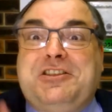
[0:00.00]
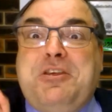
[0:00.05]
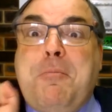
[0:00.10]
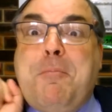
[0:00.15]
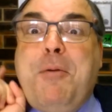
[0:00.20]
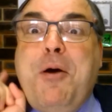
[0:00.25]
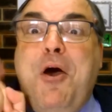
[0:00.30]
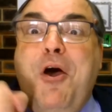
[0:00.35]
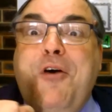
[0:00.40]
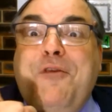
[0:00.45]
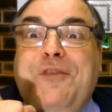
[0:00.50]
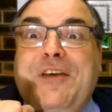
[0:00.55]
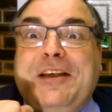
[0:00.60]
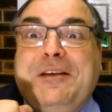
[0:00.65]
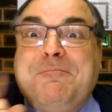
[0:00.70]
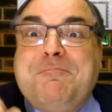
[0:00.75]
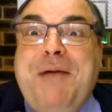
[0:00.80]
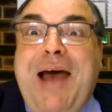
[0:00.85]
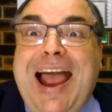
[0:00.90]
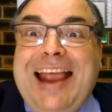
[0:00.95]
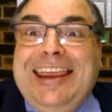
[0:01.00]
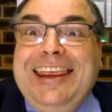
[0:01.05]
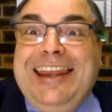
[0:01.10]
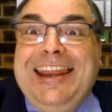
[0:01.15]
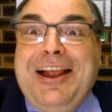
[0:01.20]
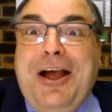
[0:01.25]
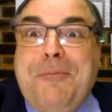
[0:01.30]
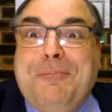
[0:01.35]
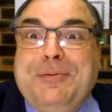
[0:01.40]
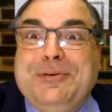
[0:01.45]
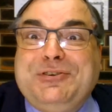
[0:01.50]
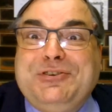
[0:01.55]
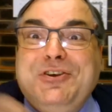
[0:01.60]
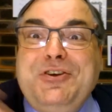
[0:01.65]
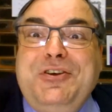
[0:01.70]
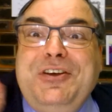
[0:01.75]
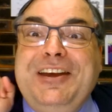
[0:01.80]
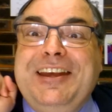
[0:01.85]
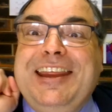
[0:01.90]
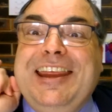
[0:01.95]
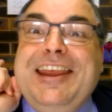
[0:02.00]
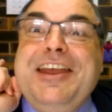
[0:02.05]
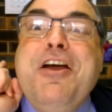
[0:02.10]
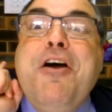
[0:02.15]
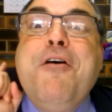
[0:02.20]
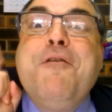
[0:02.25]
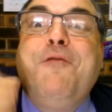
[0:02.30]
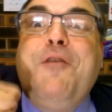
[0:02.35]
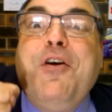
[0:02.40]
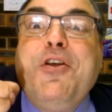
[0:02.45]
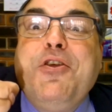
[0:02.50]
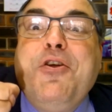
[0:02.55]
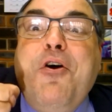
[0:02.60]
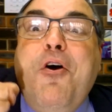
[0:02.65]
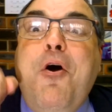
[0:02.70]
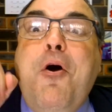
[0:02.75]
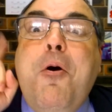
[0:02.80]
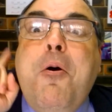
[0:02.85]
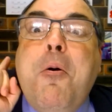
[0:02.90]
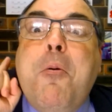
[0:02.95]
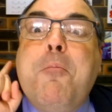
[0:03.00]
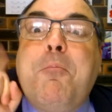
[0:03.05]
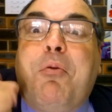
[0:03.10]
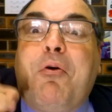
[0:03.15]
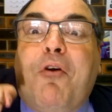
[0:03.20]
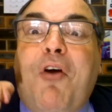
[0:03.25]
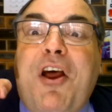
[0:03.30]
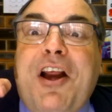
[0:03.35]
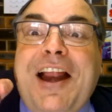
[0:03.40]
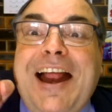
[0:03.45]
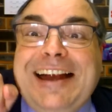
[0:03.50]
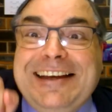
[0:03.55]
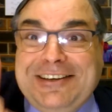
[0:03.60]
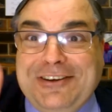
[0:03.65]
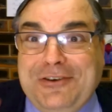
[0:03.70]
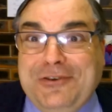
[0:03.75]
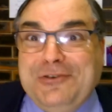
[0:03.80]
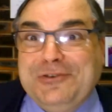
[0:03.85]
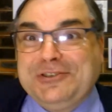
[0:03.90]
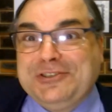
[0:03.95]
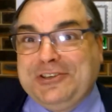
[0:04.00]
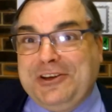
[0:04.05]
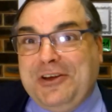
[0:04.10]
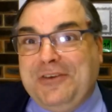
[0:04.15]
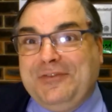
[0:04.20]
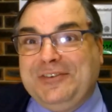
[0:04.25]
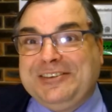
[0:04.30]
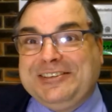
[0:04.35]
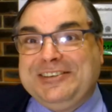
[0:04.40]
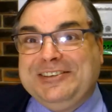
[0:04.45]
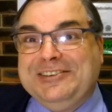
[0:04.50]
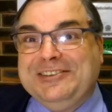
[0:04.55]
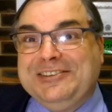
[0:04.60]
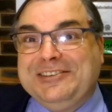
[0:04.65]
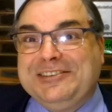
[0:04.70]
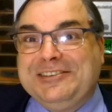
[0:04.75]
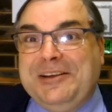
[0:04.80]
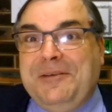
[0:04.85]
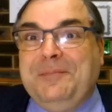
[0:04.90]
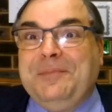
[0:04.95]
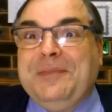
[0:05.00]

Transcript: the perfect marketing opportunity for your product or services.